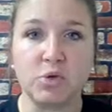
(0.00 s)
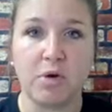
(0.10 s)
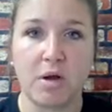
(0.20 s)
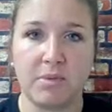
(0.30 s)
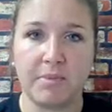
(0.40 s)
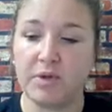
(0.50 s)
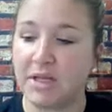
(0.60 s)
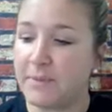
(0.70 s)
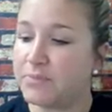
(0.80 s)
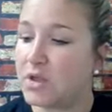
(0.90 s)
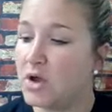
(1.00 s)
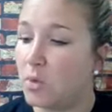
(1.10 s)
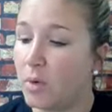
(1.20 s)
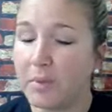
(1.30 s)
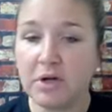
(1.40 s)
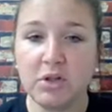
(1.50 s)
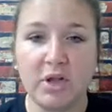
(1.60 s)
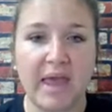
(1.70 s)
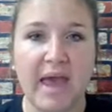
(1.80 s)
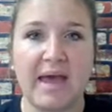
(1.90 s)
probability. What we're going to
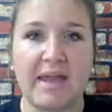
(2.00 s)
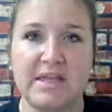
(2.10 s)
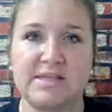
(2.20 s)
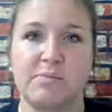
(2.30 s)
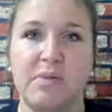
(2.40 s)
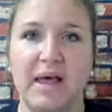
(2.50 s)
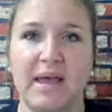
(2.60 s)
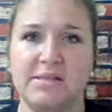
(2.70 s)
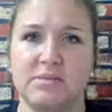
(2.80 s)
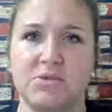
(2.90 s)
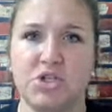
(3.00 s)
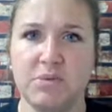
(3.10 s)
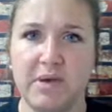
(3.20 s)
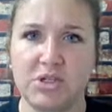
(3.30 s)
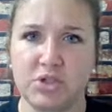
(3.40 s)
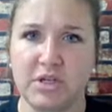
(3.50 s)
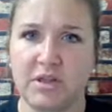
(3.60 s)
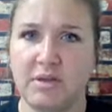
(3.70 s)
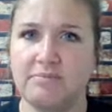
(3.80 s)
look at is applying some geometric